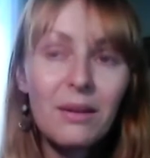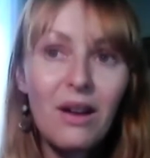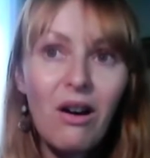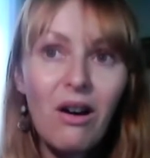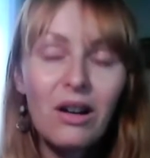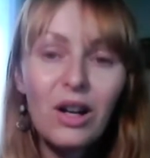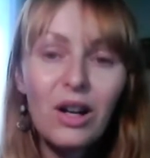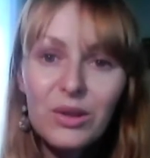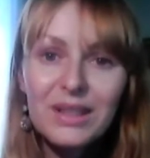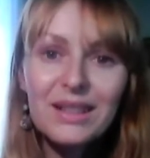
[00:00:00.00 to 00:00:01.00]
our
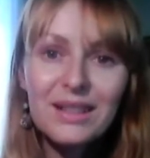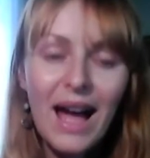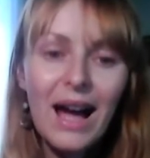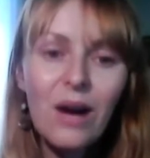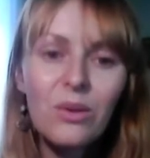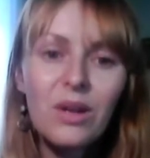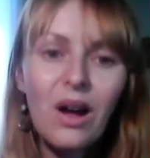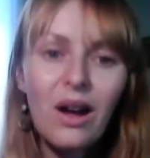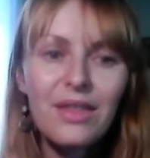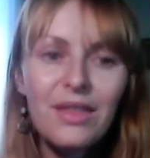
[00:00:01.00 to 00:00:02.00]
closest town,
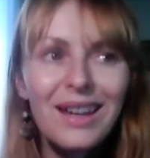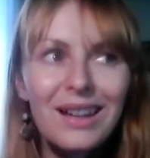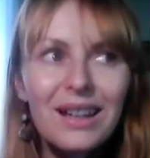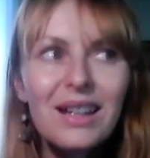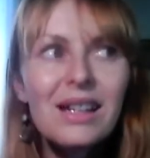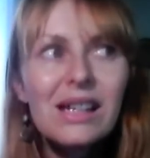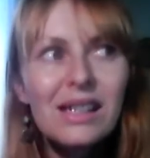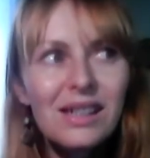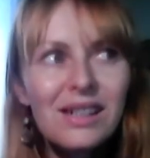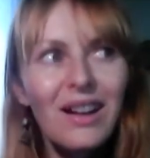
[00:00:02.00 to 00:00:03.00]
I think
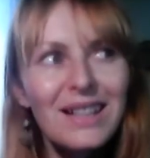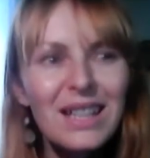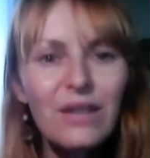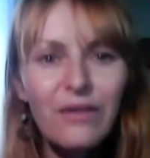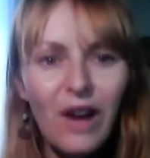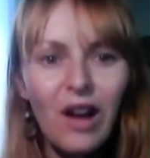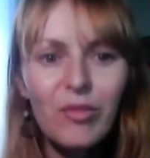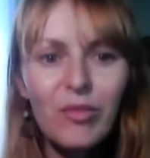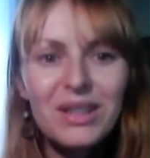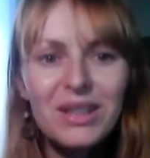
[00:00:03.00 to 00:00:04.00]

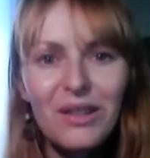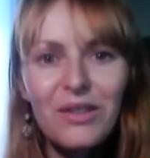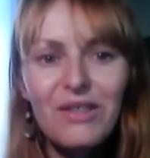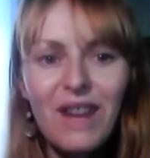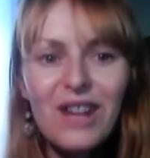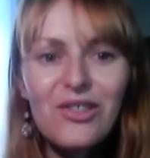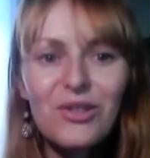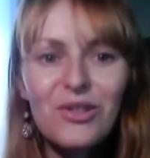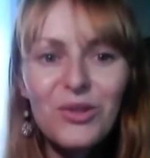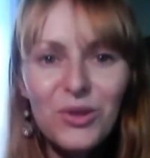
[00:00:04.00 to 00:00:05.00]
95% of the
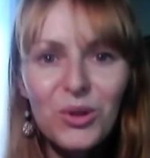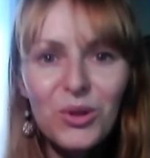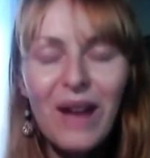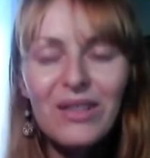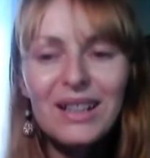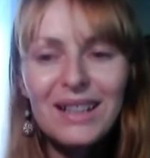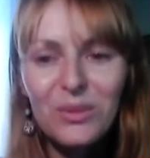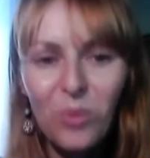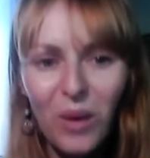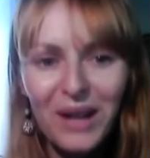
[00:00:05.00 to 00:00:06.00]
restaurants do have at
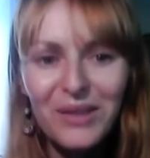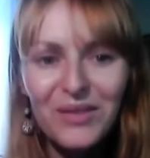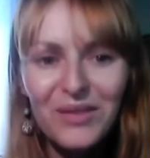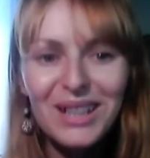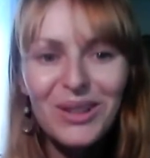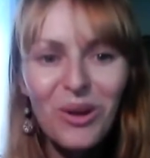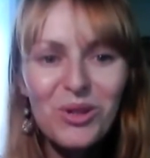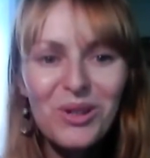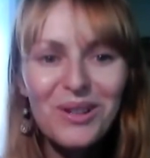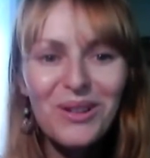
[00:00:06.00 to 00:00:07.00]
least one vegan
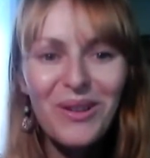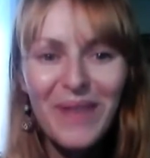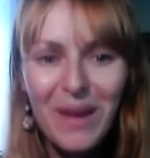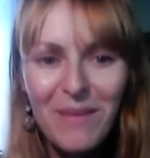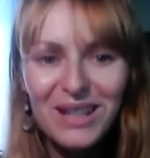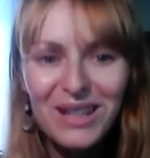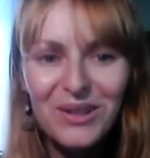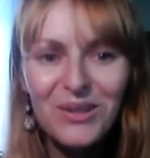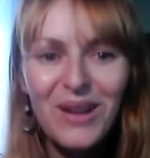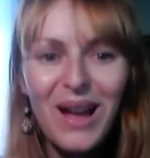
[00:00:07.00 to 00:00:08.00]
option on their
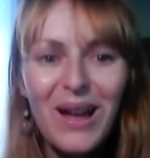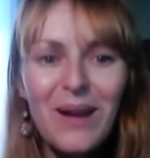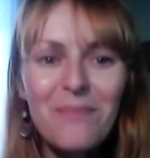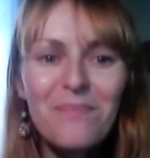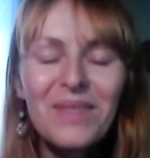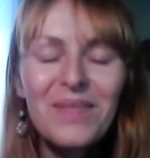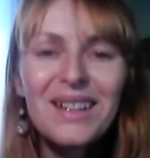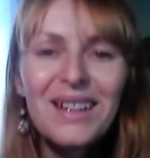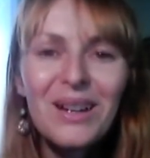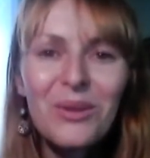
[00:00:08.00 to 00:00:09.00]
menu.
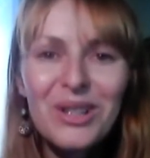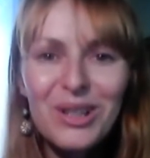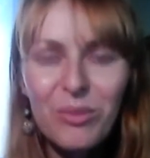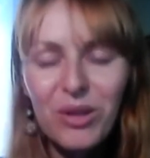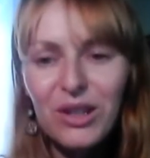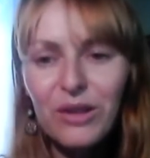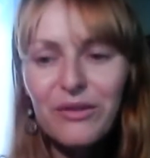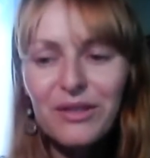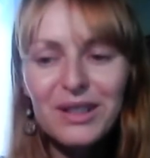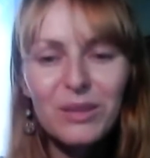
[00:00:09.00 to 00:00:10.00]
Which is pretty
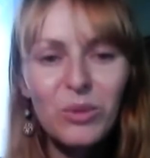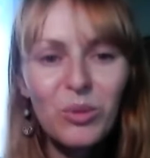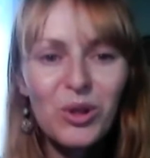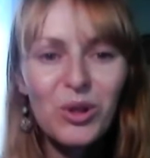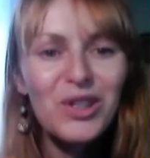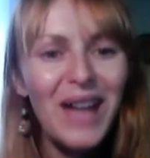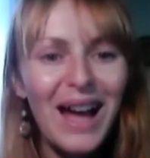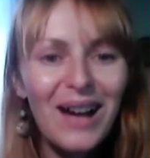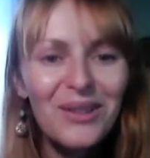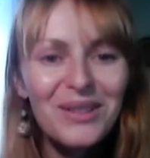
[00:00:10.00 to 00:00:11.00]
good for a small bush
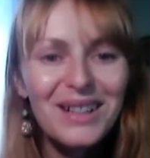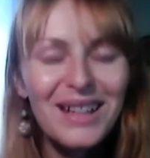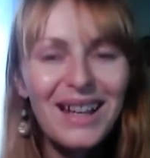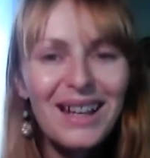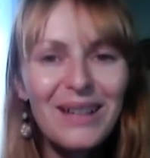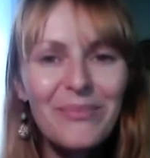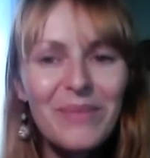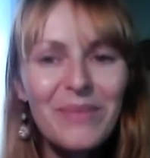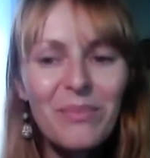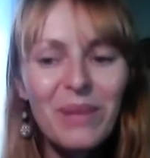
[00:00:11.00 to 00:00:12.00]
town.
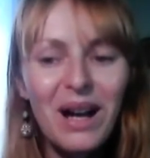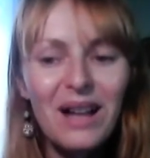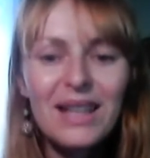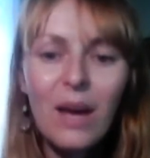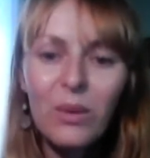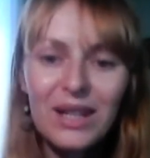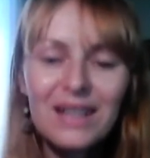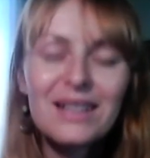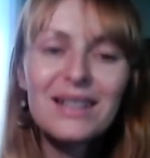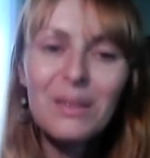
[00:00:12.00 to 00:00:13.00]
But yeah, we
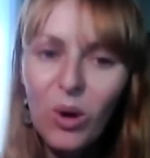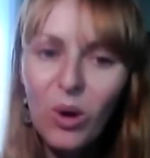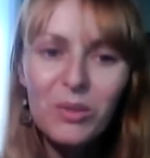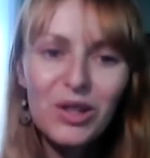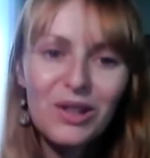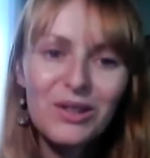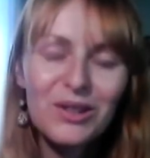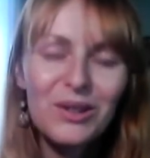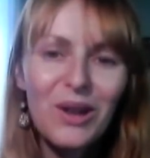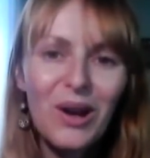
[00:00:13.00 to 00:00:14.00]
need to see more
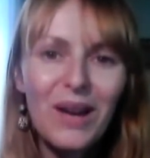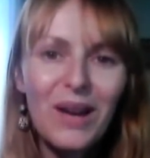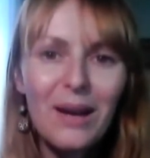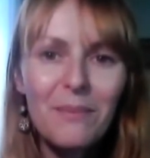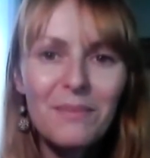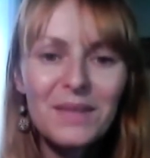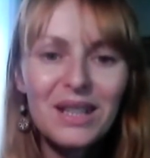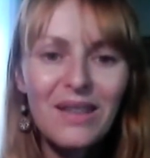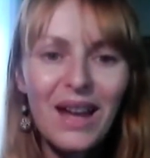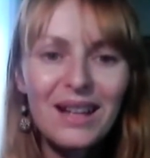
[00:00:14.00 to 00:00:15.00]
options.
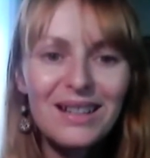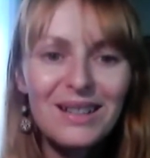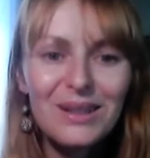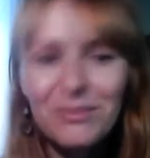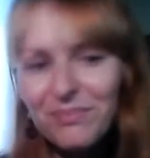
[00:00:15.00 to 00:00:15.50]
So that is